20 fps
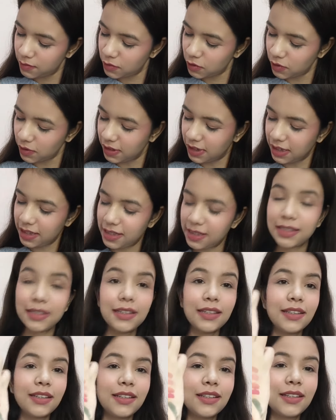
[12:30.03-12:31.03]
so this
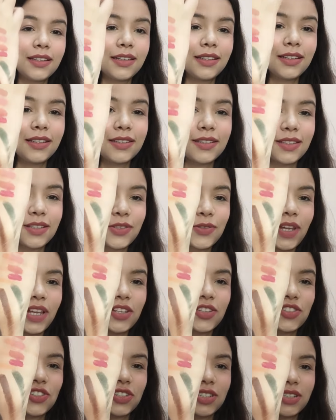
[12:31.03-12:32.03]
is the
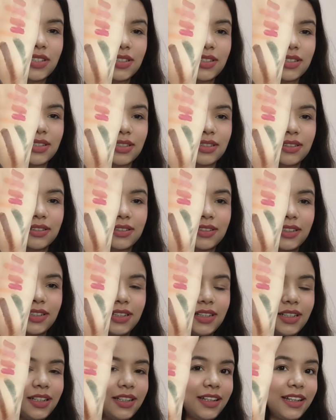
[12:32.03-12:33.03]
swatches.
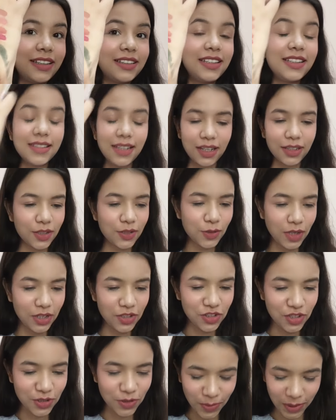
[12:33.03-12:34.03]
Like, these are the
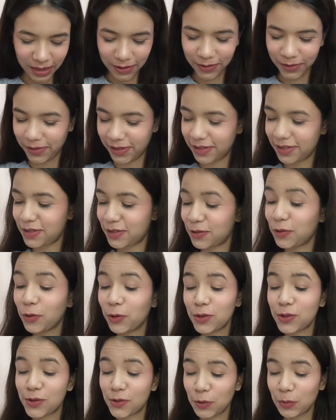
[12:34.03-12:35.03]
swatches, oh my god,
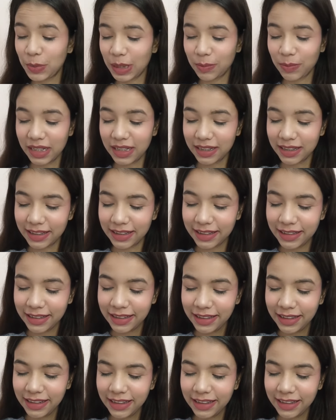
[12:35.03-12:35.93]
so pigmented.